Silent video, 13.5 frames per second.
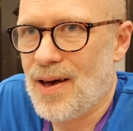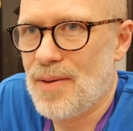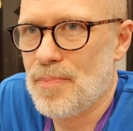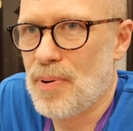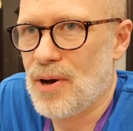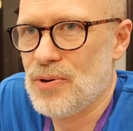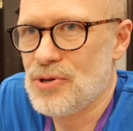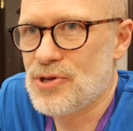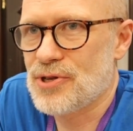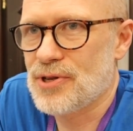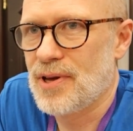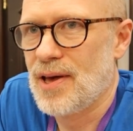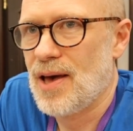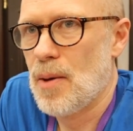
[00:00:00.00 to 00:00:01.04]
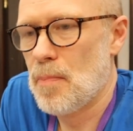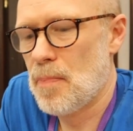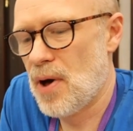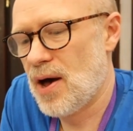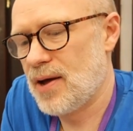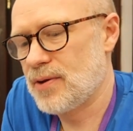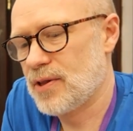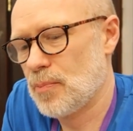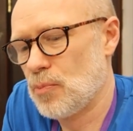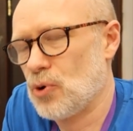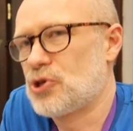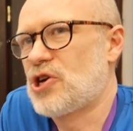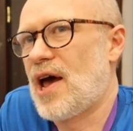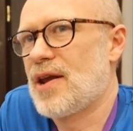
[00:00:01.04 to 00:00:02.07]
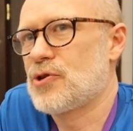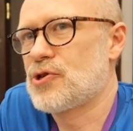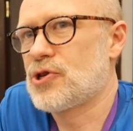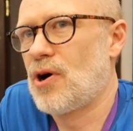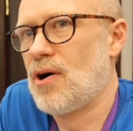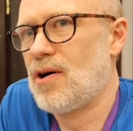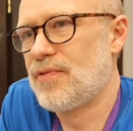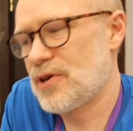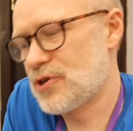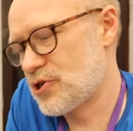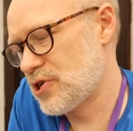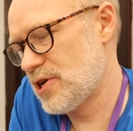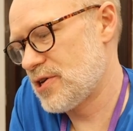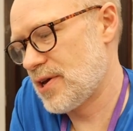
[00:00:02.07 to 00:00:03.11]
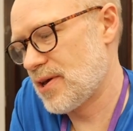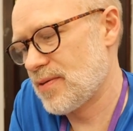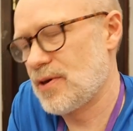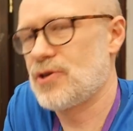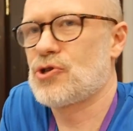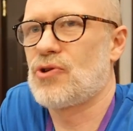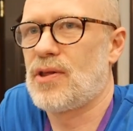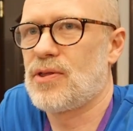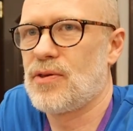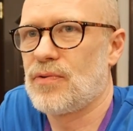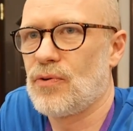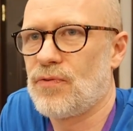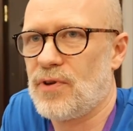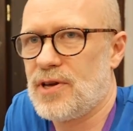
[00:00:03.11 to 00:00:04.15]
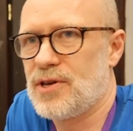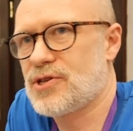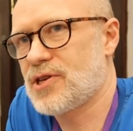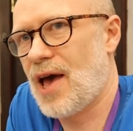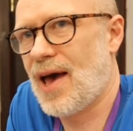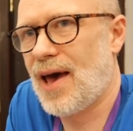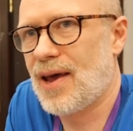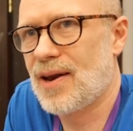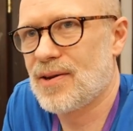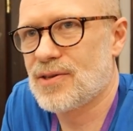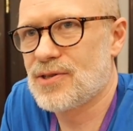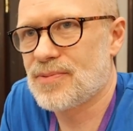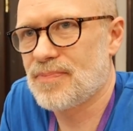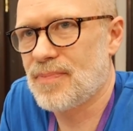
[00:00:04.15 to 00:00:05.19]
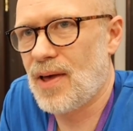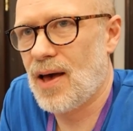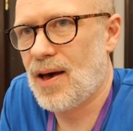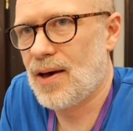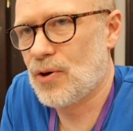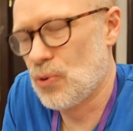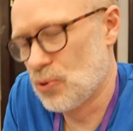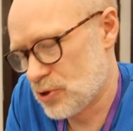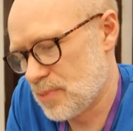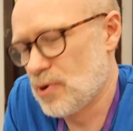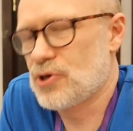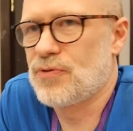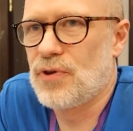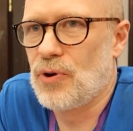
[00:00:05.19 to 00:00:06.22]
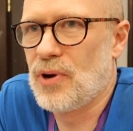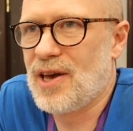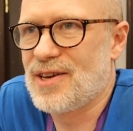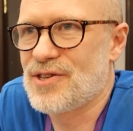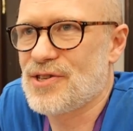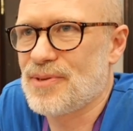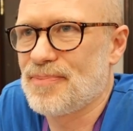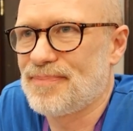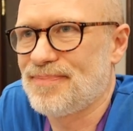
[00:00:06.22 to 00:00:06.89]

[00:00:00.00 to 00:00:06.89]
impose, but the more chance of exceeding the strength of your fleet and causing much fewer hits.